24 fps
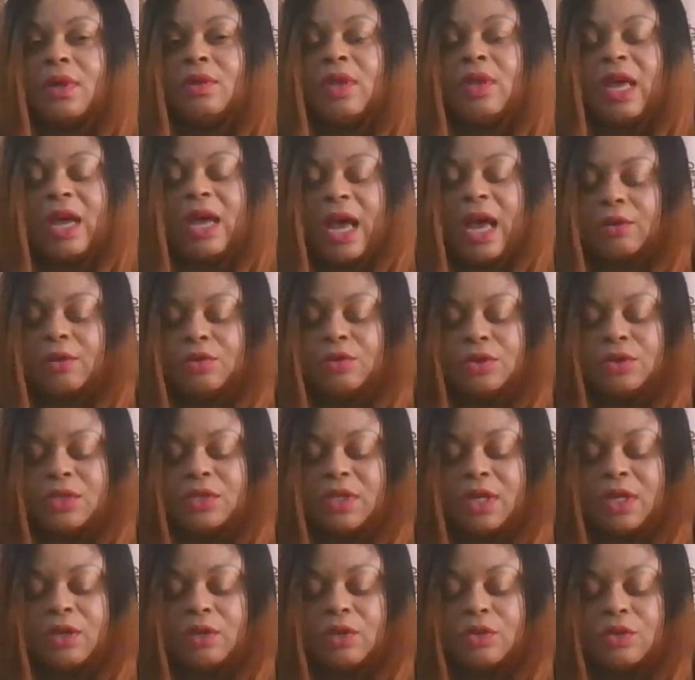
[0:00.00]
How do you see
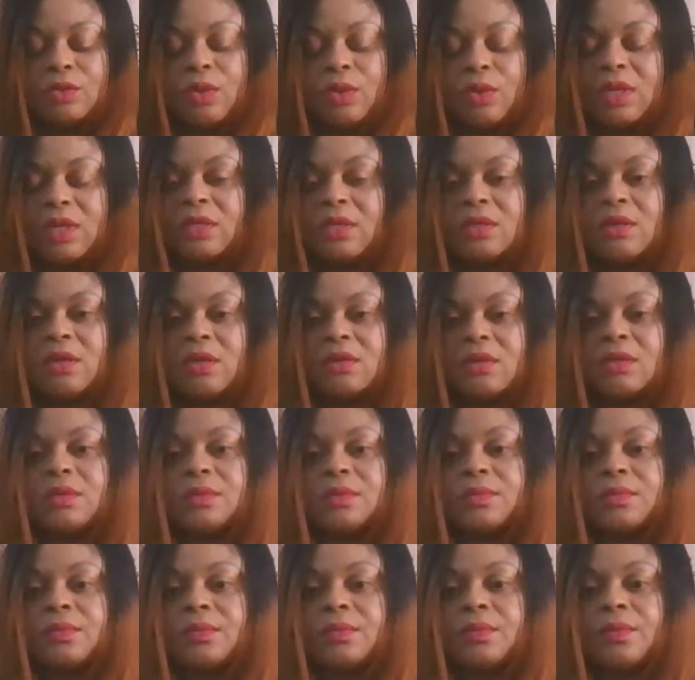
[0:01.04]
those questions?
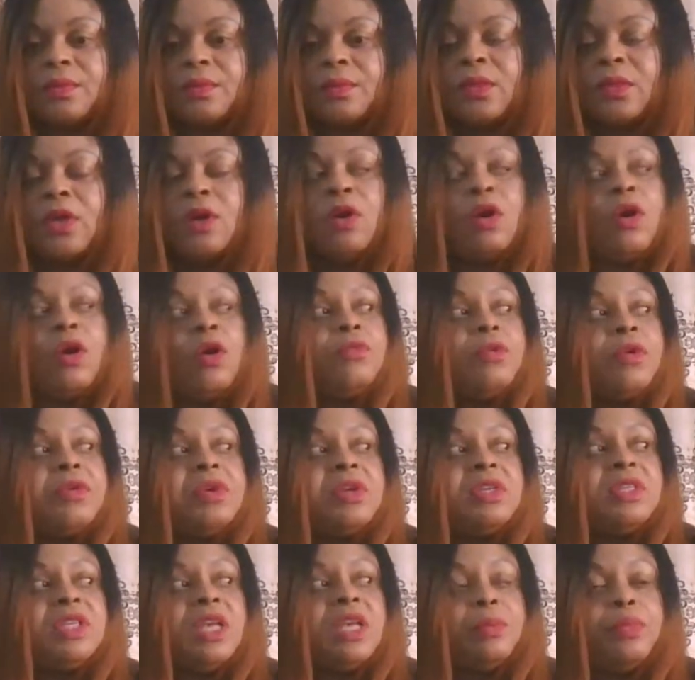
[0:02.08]
Or for
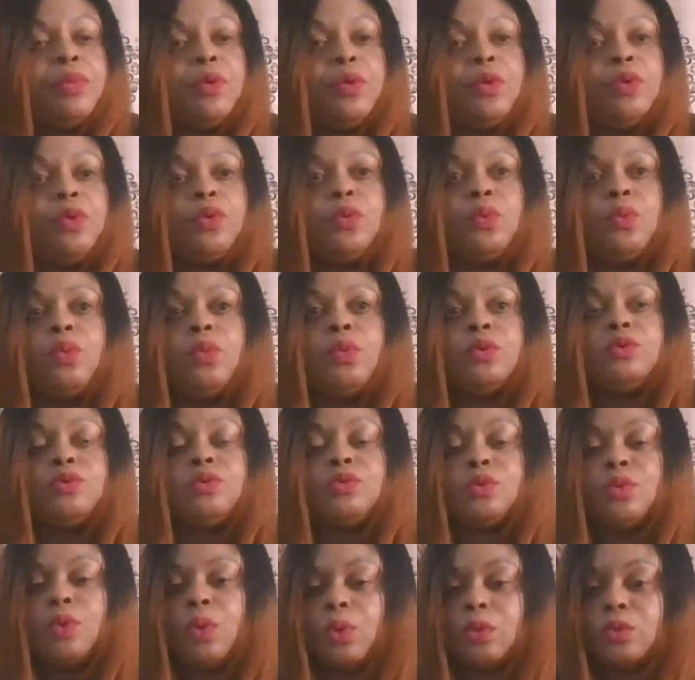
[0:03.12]
example, you
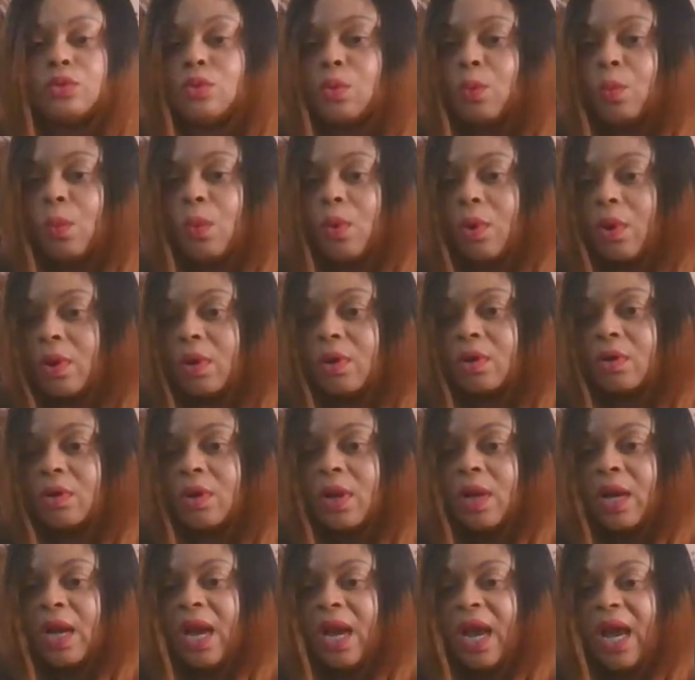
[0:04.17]
want to go to
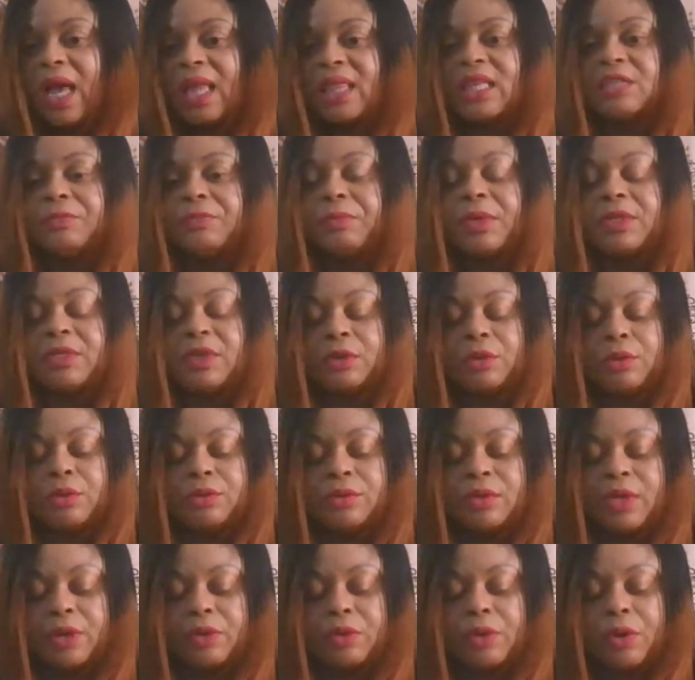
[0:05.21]
work and this
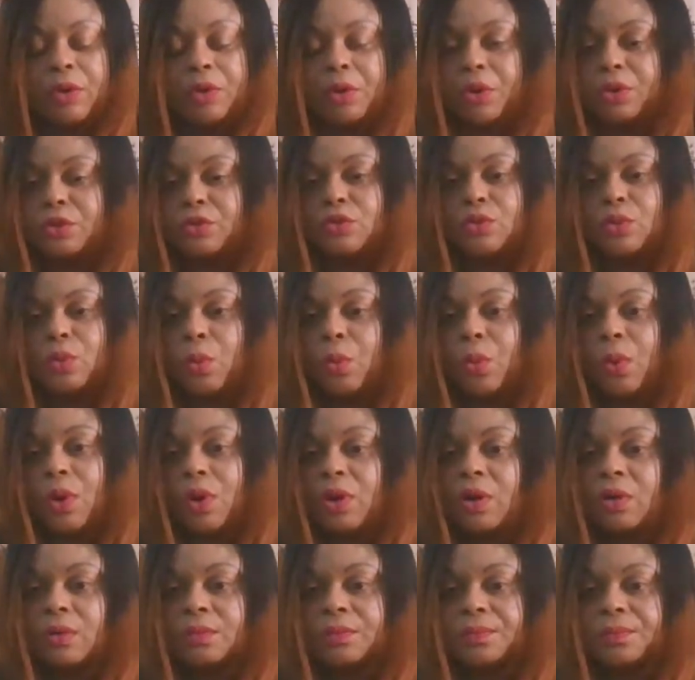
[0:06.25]
person knows that you're going to
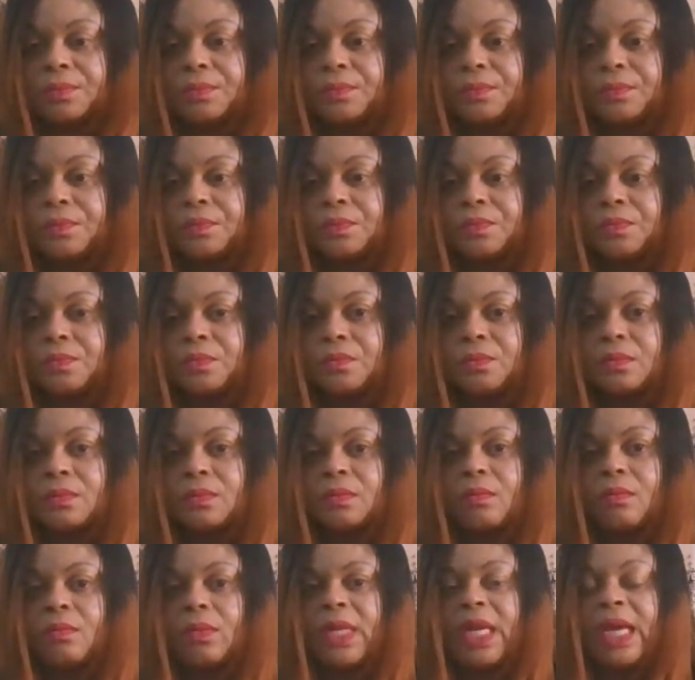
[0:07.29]
work.
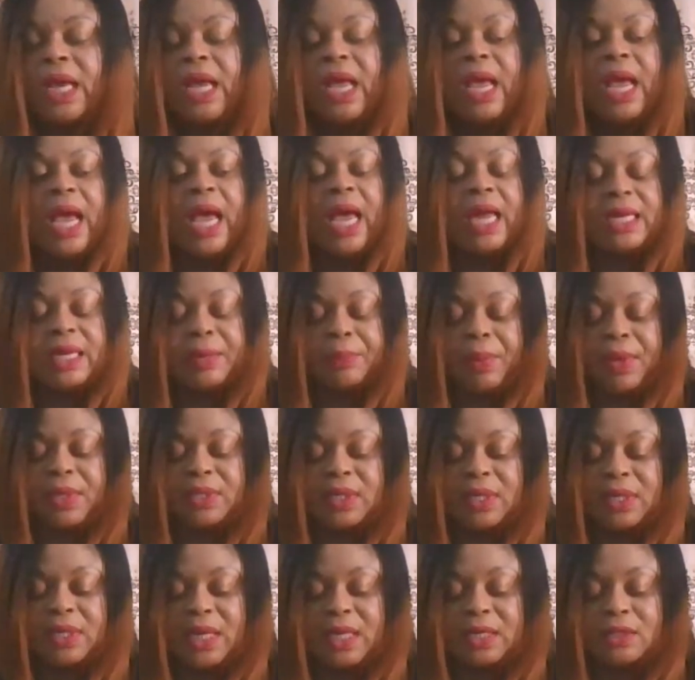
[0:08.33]
And the
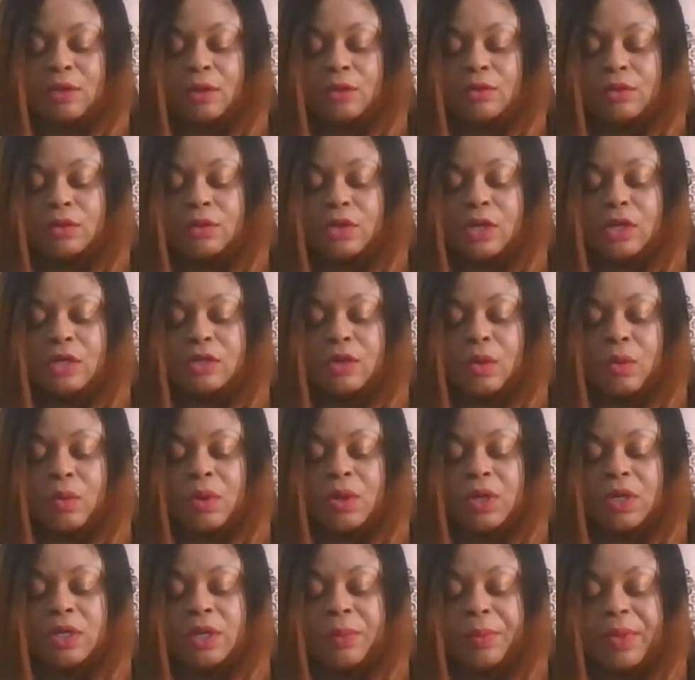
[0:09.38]
person is
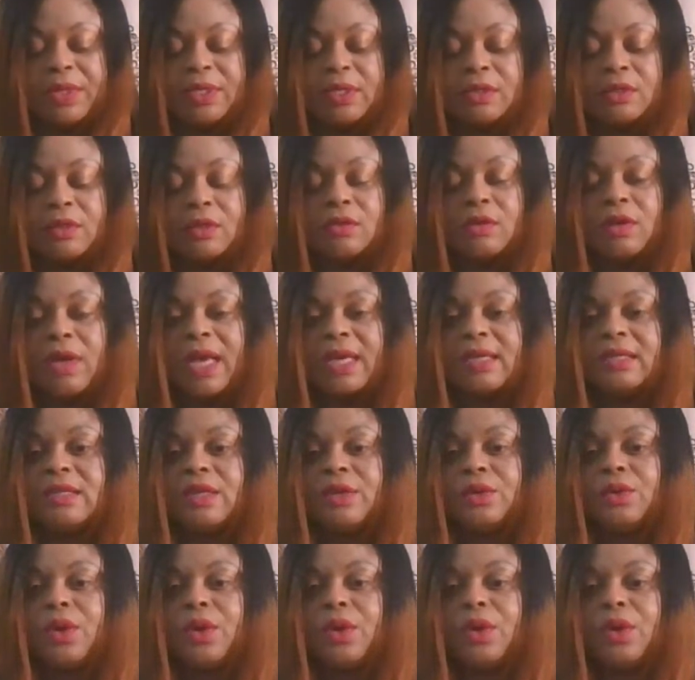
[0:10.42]
also
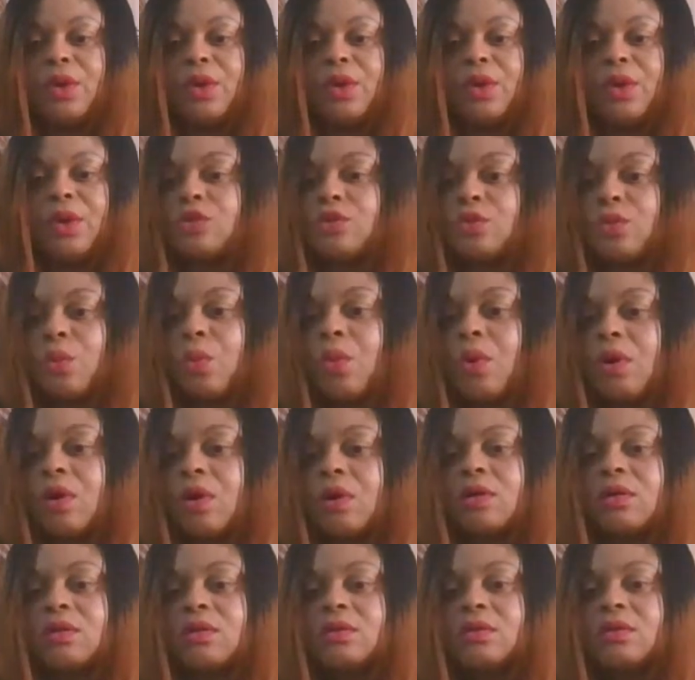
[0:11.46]
asking you, are you going to
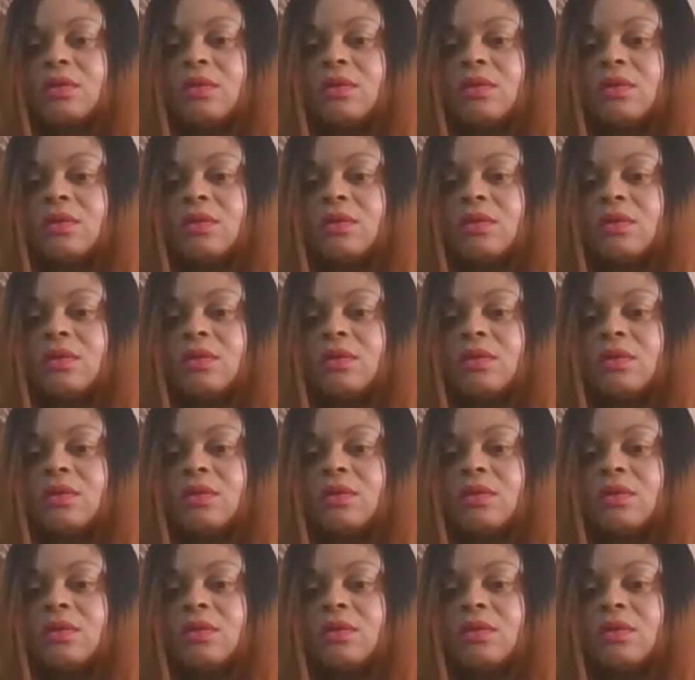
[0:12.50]
work?